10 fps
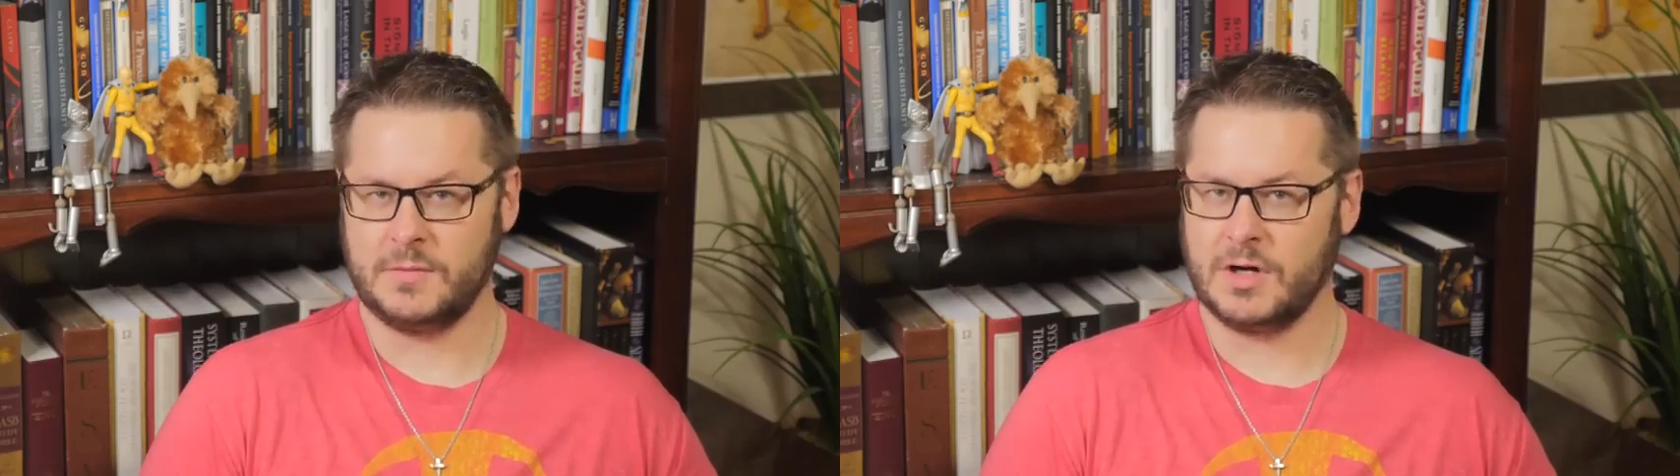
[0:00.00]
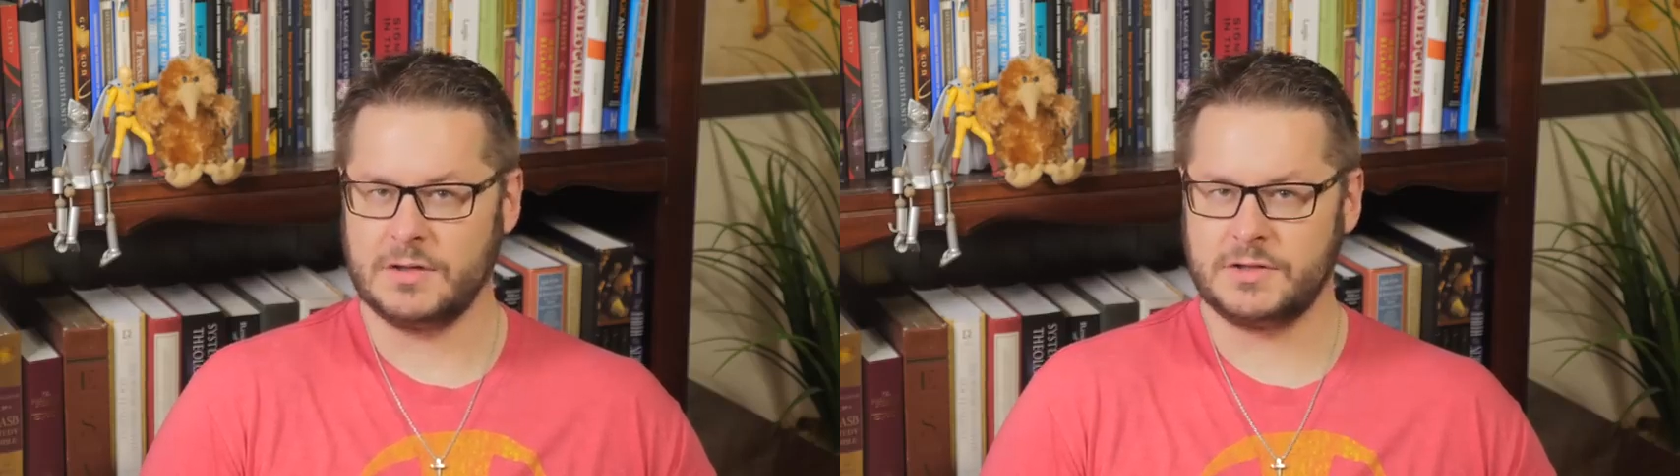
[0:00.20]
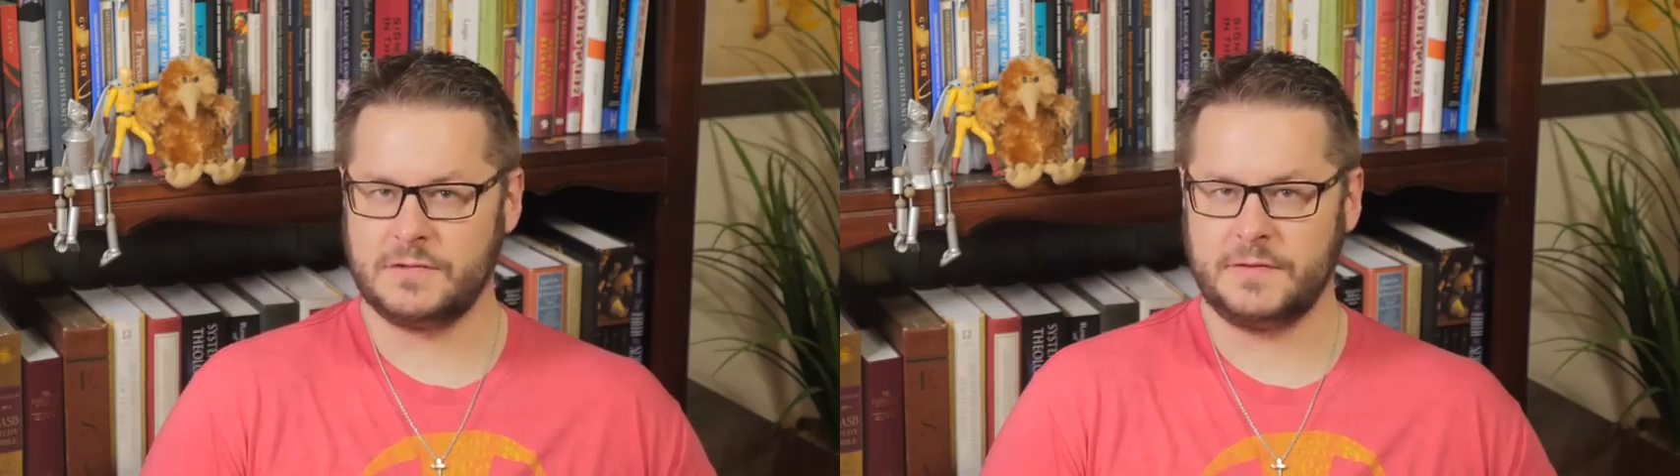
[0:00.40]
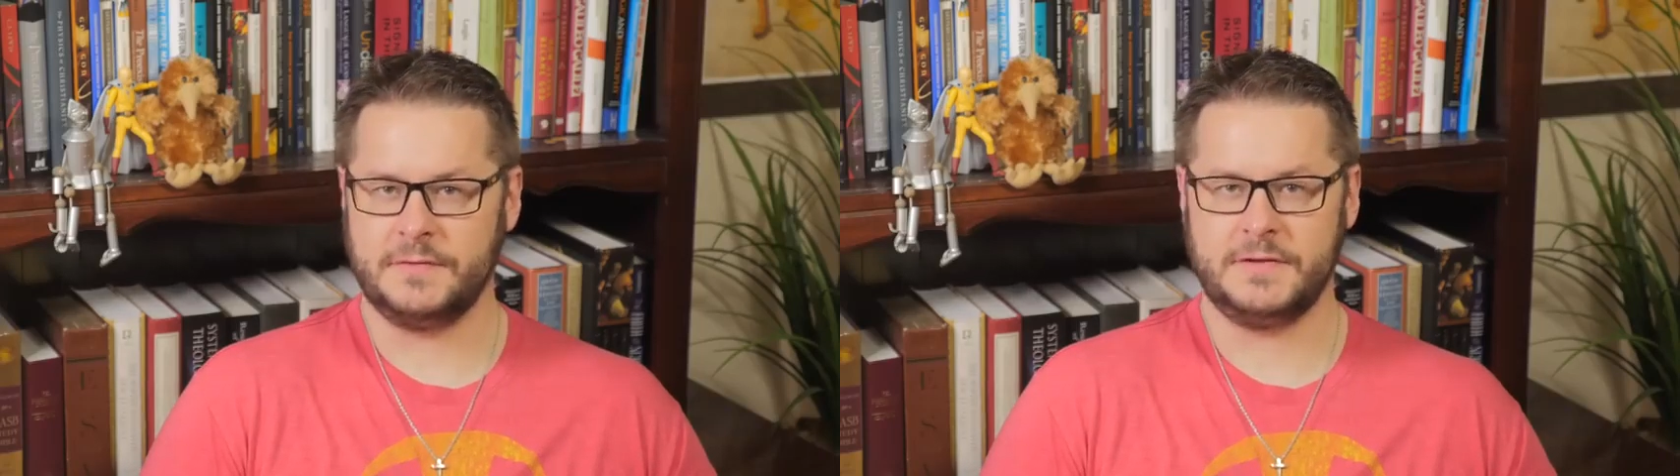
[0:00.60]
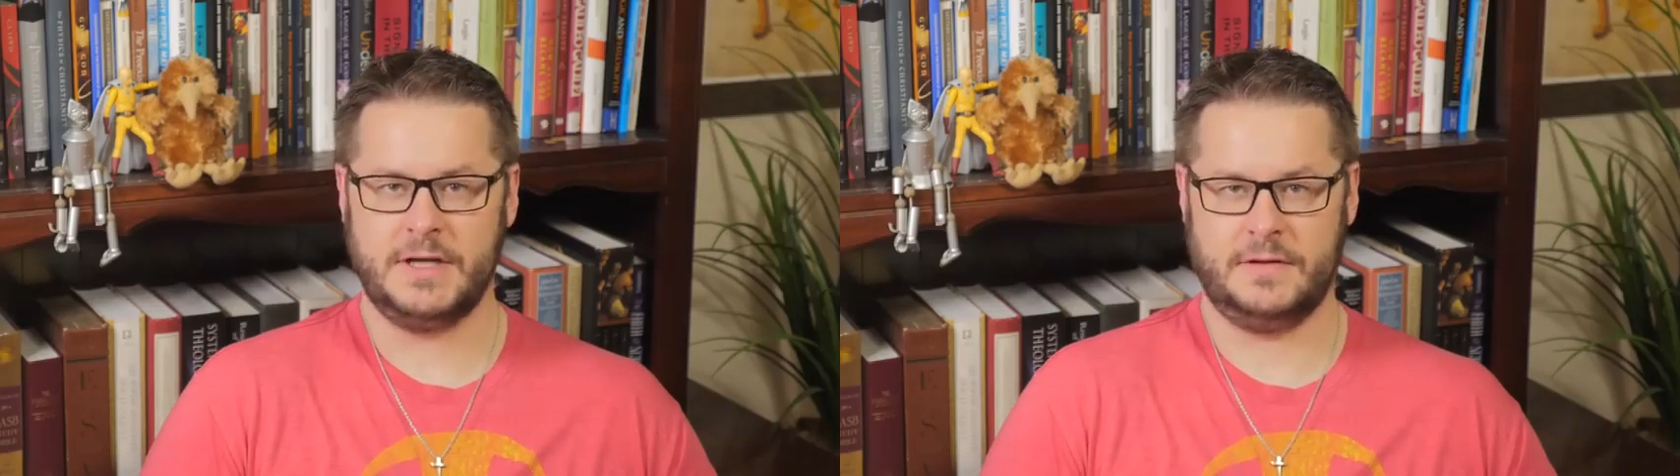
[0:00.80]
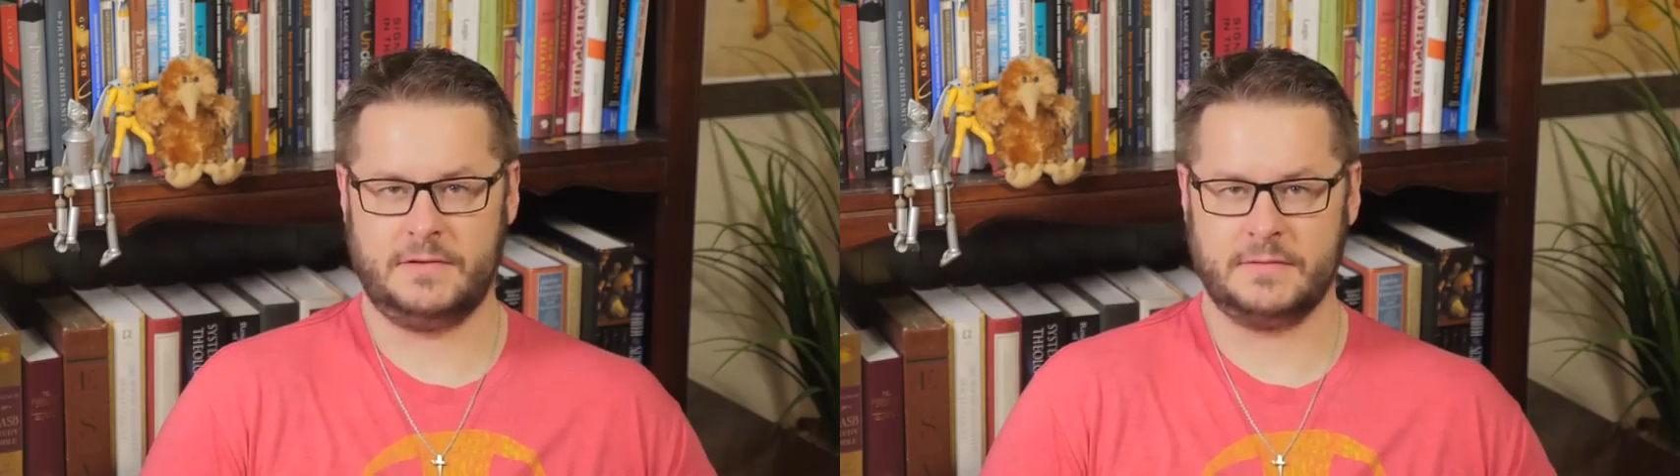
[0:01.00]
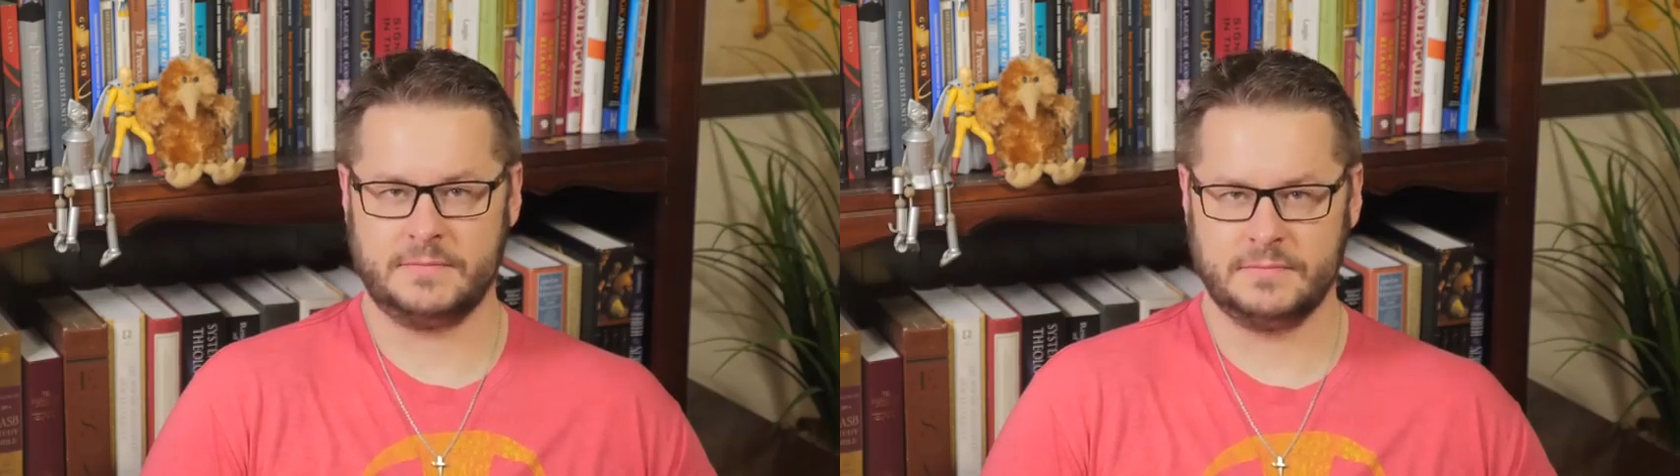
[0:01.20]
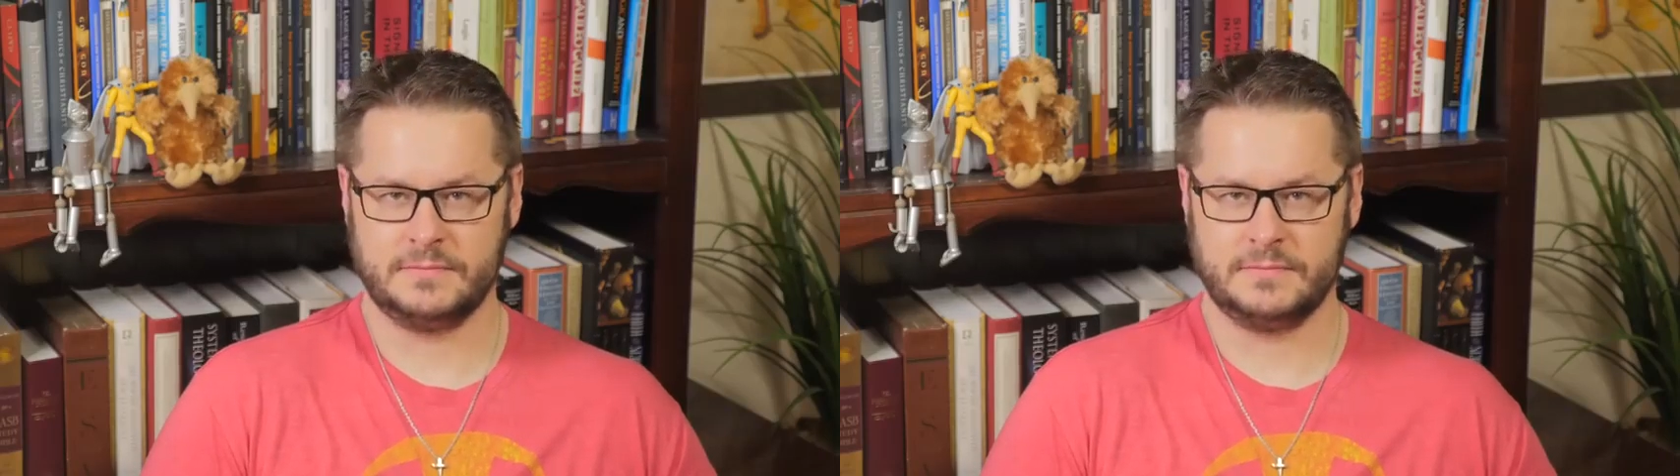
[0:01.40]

March 15th.